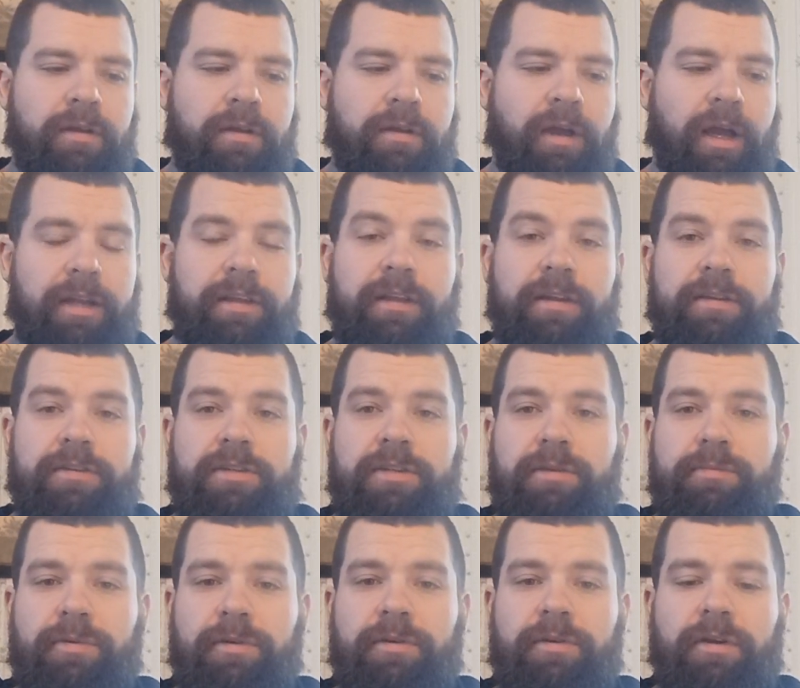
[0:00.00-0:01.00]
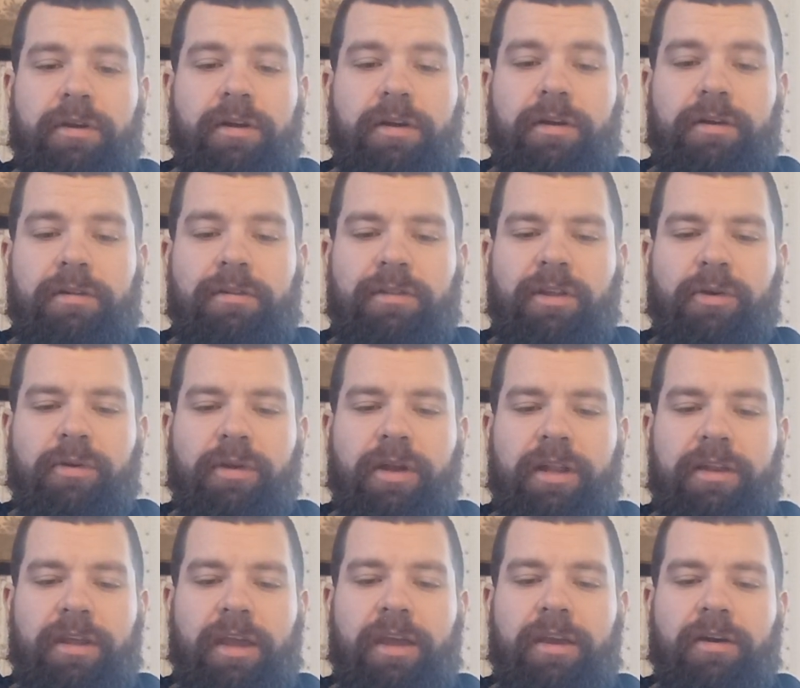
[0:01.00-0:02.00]
I'd get a cheaper lower
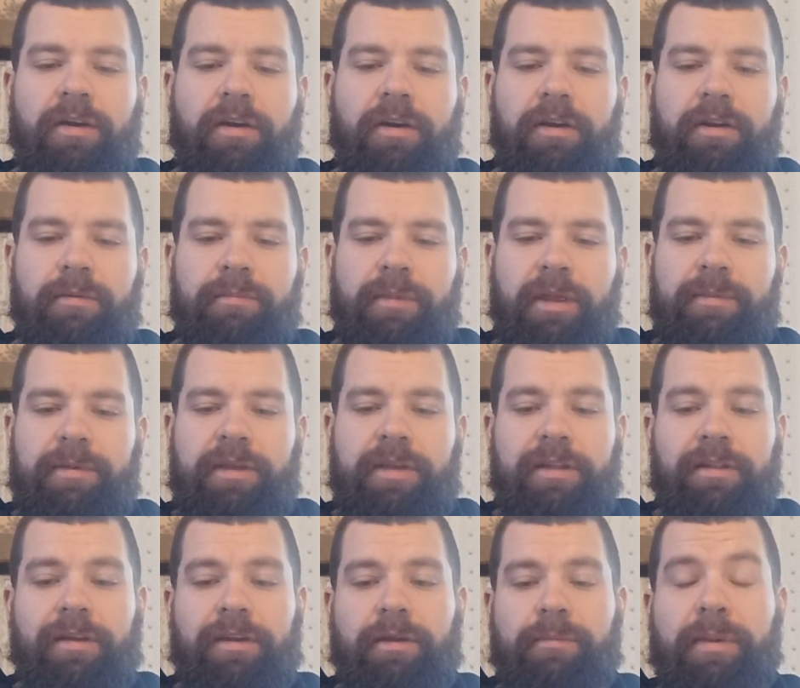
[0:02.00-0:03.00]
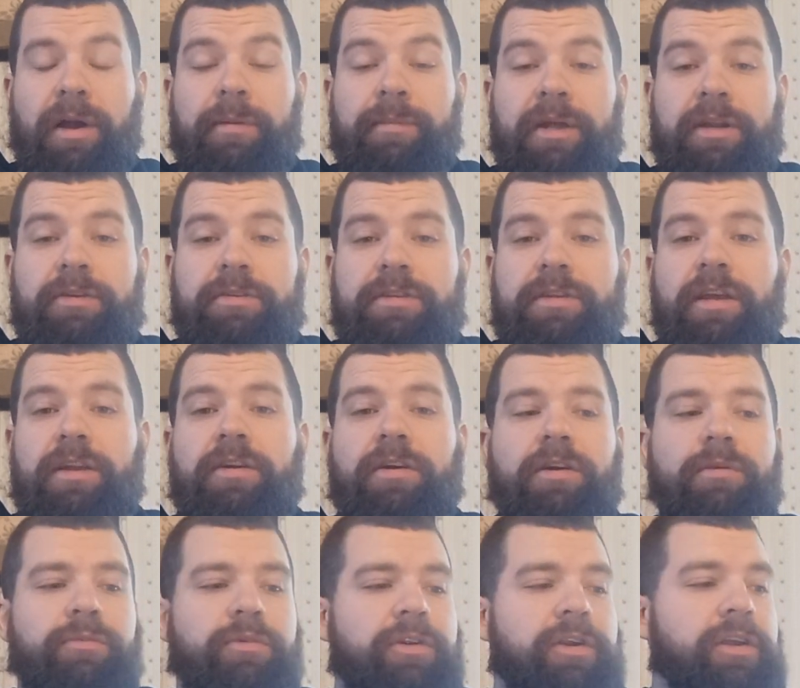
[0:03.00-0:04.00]
end AR. Maybe get like a Palmetto State
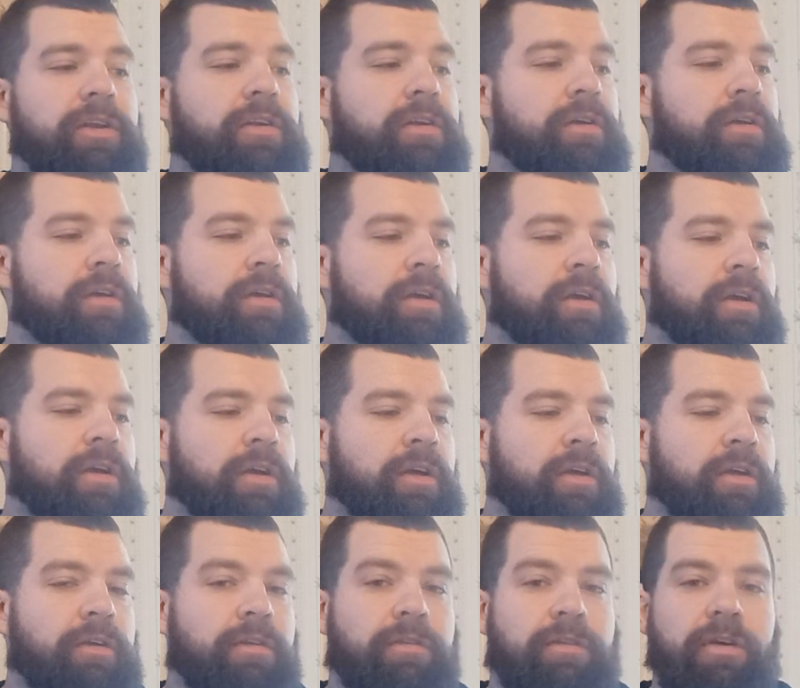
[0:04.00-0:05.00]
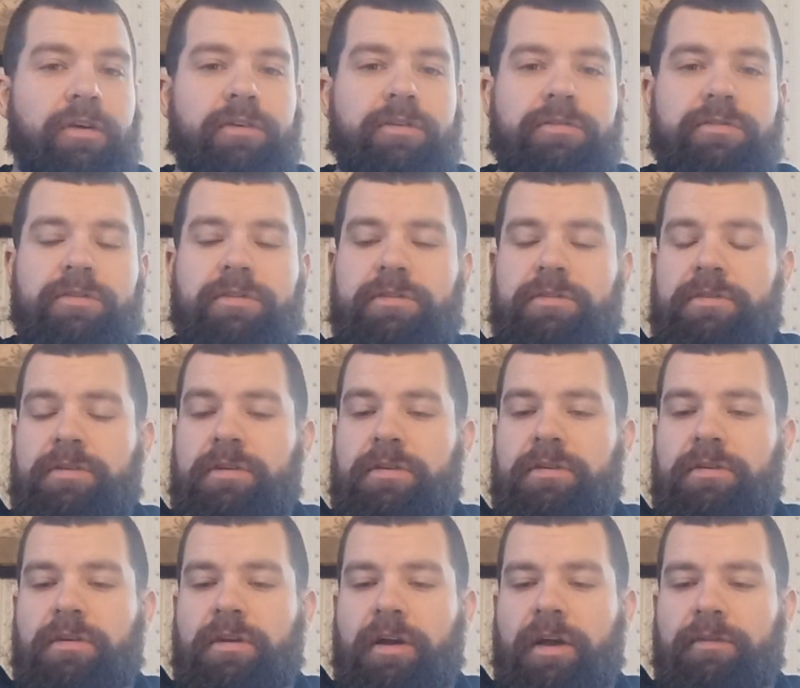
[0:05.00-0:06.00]
Armory. Those
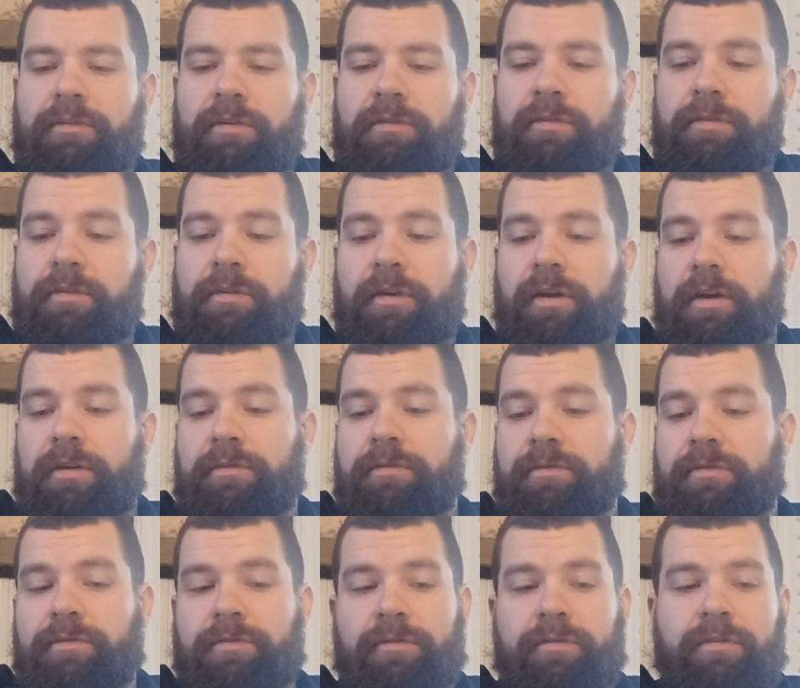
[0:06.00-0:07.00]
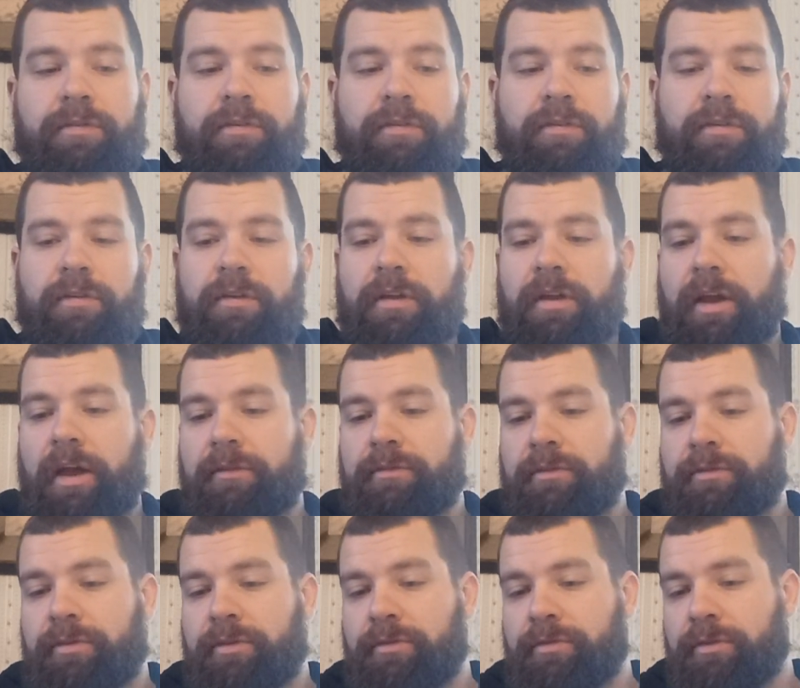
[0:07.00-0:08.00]
I've have a
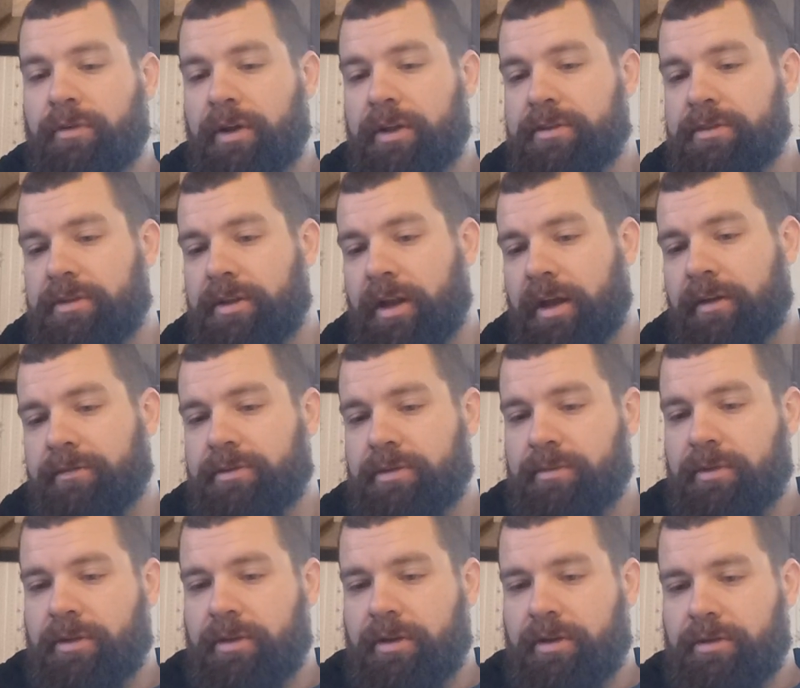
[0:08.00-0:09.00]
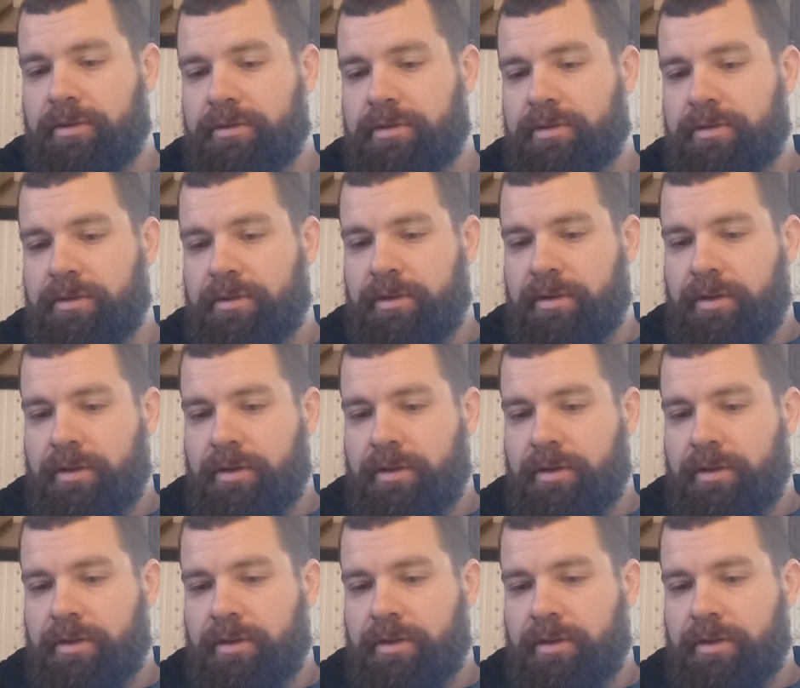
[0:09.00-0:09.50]
few friends that have some of those,